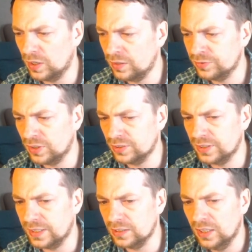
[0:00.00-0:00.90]
After
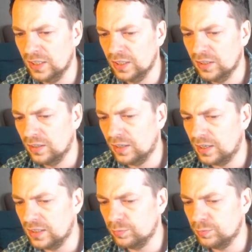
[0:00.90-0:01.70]
that, I